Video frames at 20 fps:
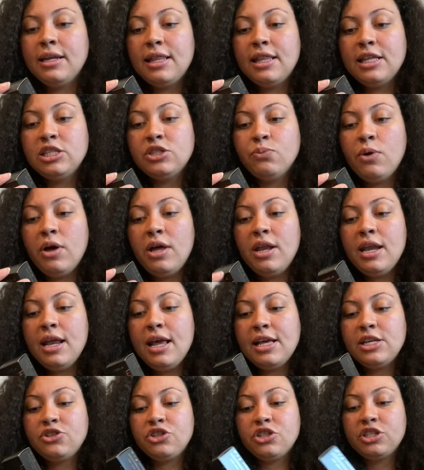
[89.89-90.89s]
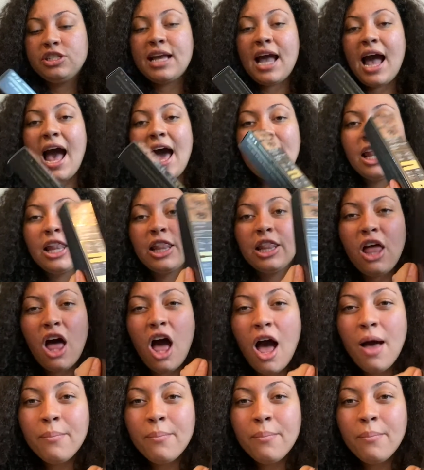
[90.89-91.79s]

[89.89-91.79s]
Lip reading: This one is just to add a lot